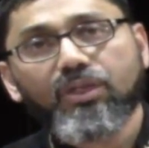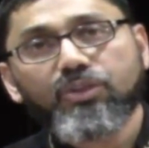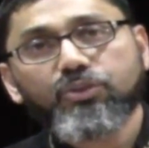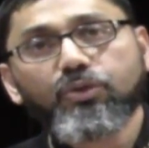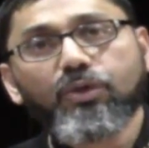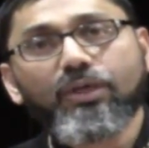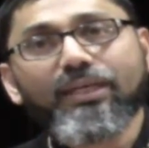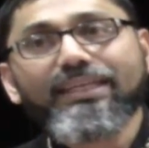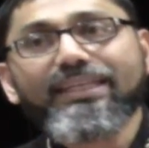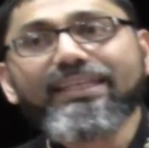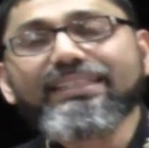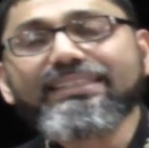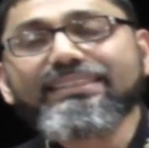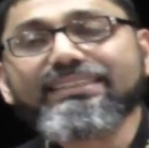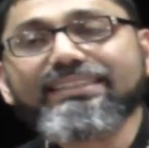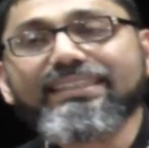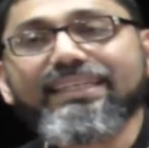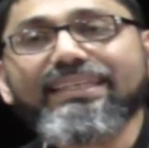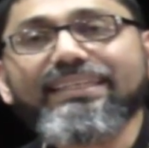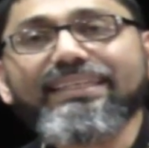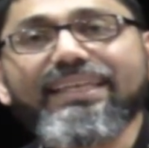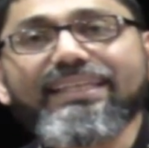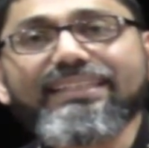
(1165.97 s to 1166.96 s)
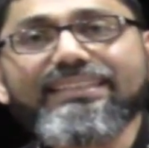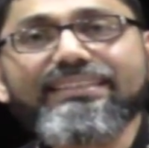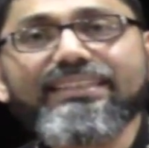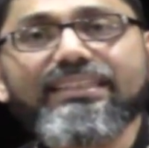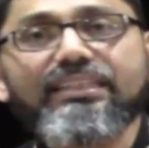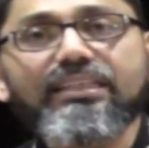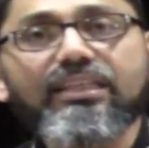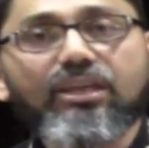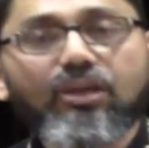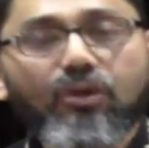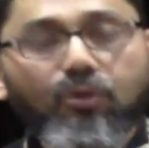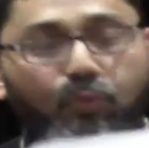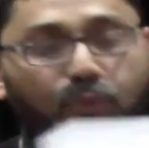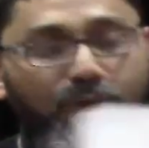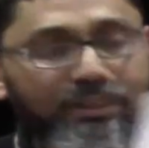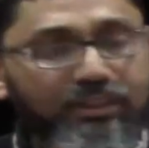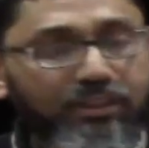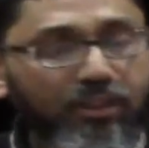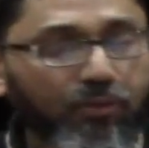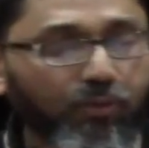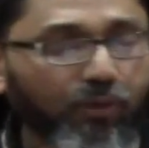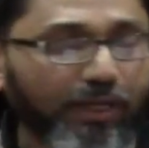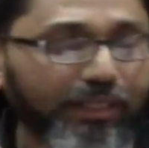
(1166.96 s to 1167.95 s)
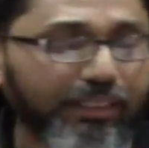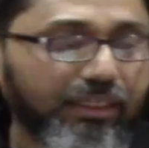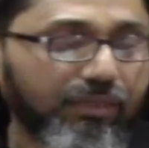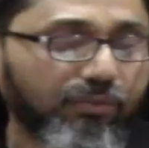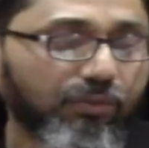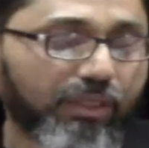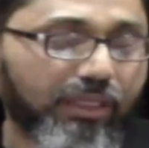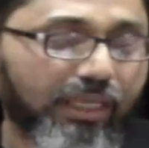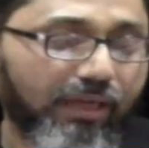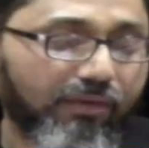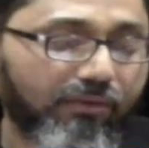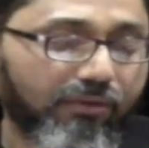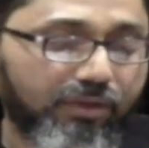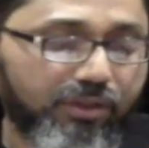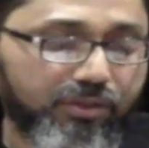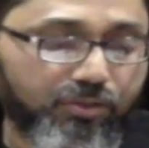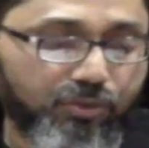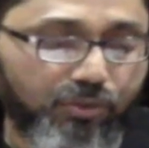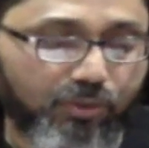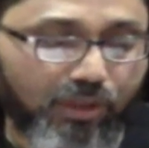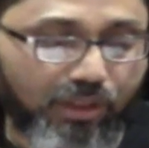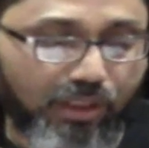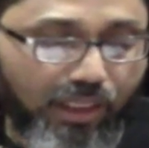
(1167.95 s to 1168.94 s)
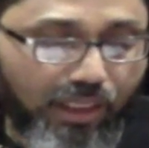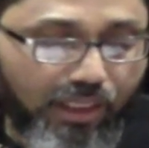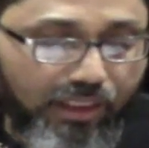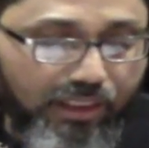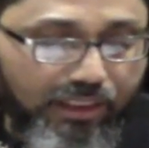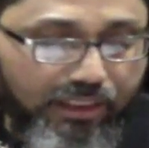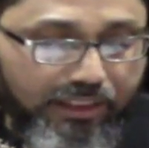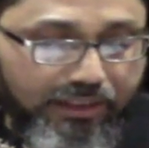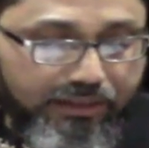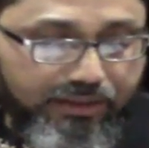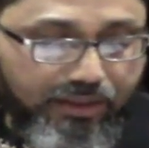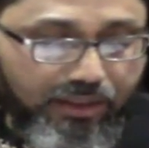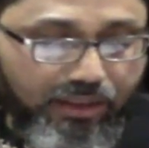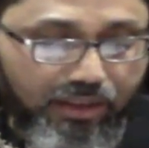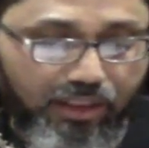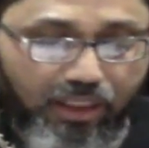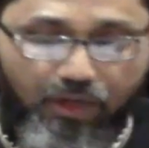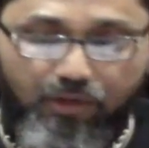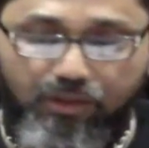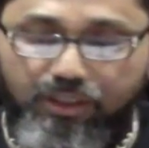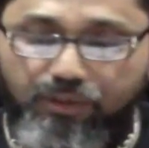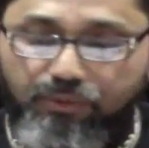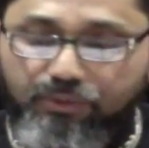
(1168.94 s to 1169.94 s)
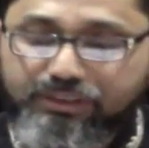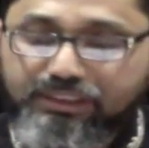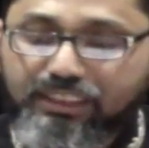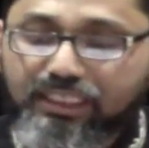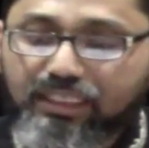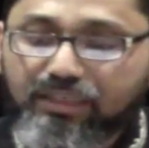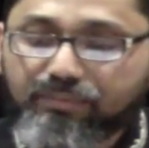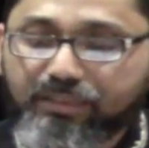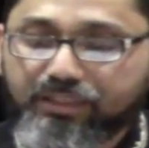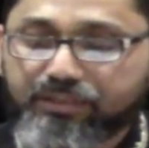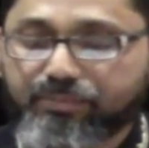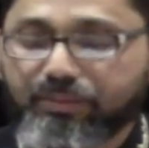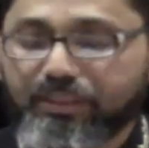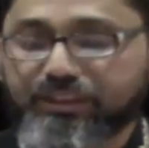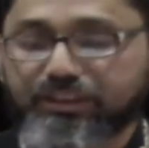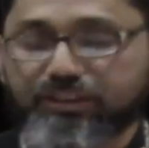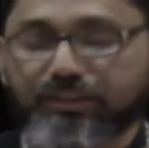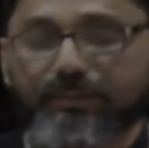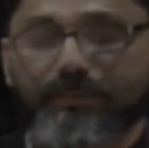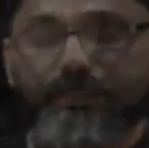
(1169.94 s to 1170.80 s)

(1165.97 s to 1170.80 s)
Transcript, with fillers: So it is connected with the wahi, whatever Rasulullah sallallahu alayhi wasallam has mentioned.